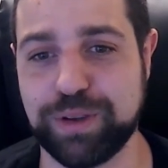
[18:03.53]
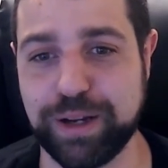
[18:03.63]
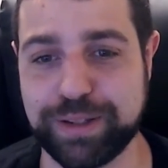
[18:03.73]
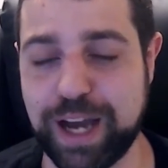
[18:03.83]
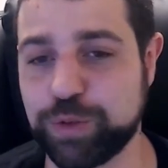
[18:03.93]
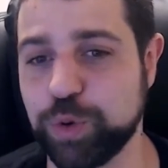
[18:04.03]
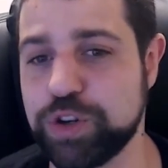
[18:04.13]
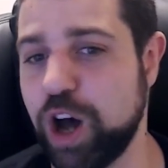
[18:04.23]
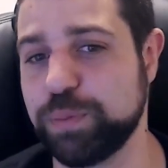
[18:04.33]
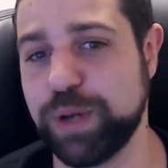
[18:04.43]
that would
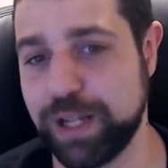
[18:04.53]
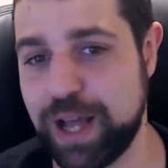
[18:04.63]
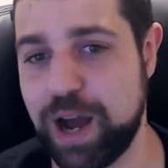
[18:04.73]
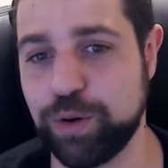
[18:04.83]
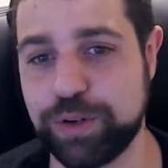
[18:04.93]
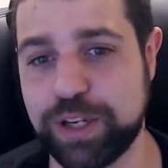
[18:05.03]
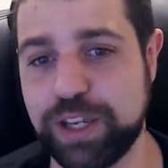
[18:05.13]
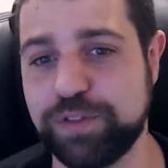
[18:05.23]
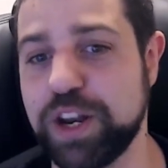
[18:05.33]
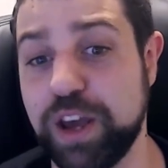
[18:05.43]
not be allowed,
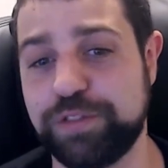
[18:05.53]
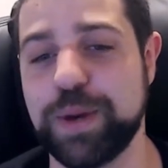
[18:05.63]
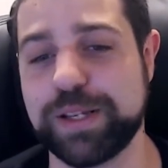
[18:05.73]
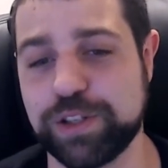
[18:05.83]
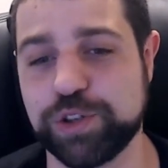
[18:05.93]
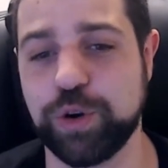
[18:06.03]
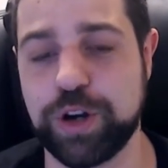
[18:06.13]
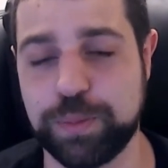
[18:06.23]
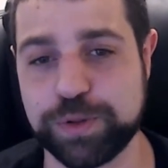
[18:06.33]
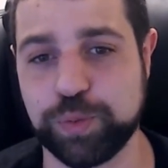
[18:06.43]
even if message
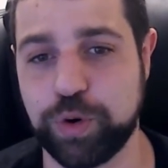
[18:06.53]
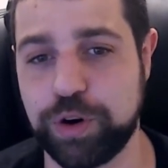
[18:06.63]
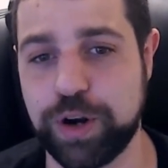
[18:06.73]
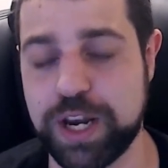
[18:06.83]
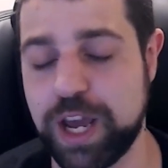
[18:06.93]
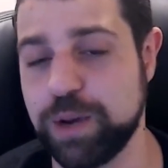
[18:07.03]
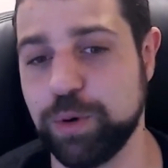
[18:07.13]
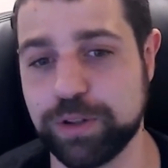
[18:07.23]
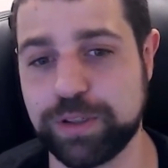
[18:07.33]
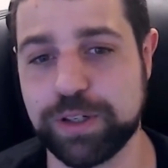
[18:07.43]
lookups were
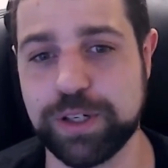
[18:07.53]
enabled,